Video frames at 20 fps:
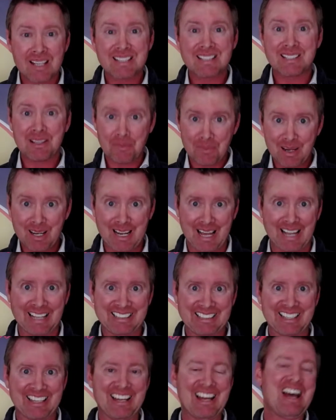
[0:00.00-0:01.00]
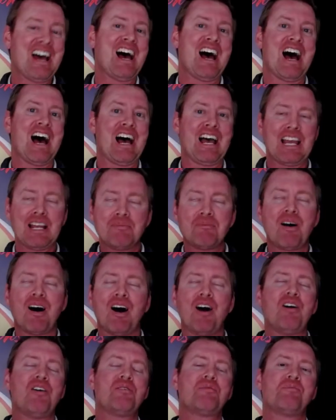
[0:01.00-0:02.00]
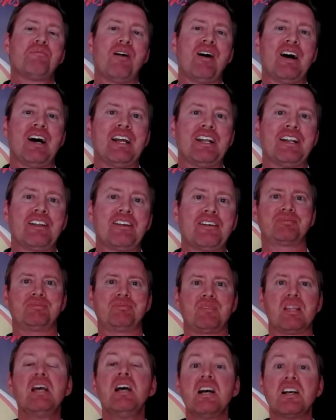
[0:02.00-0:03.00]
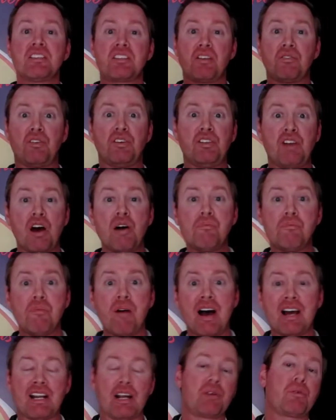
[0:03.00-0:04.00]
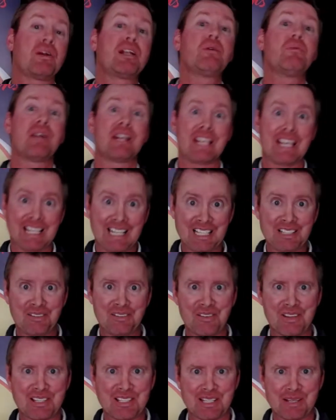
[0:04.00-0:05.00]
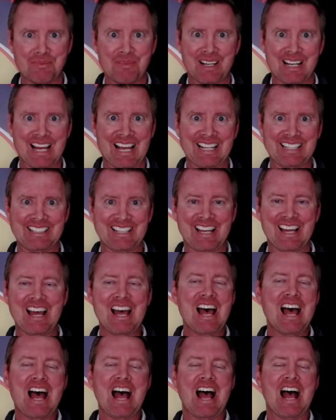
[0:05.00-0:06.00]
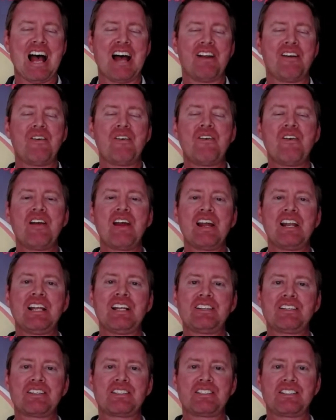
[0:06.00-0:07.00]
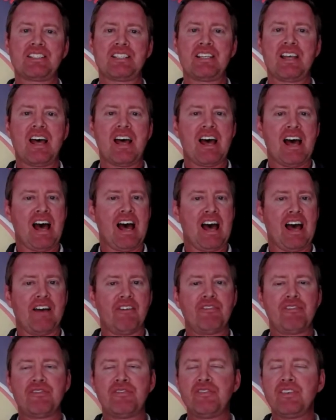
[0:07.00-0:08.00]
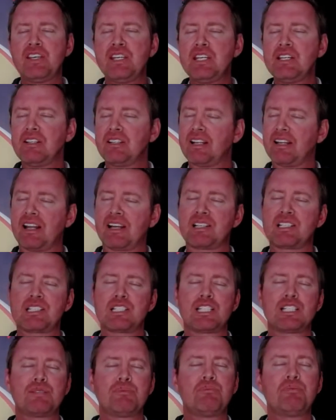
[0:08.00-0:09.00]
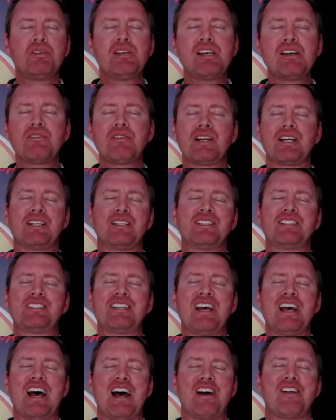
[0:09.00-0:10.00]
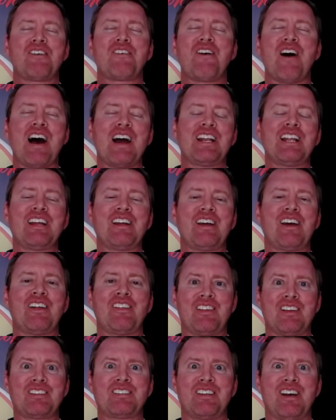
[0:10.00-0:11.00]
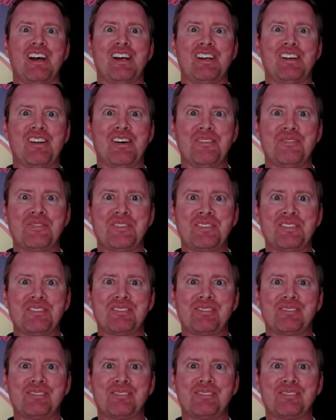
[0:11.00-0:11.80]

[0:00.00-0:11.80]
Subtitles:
simulator in my own mind. So if you don't mind, I really want to get into the simulator and really just feel and experience riding the Cyclops.